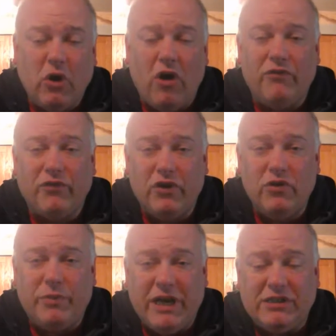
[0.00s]
car in front
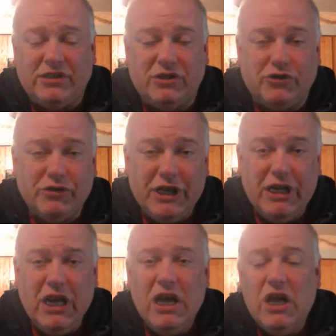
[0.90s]
of you passes a
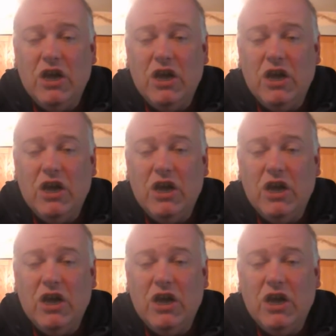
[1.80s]
tree,